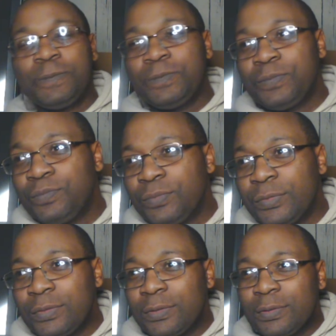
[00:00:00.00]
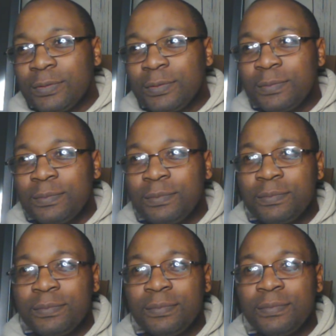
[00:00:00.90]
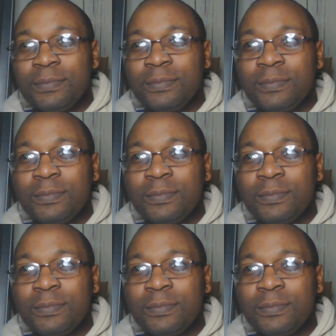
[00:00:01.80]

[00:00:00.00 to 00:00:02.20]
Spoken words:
Nothing is said.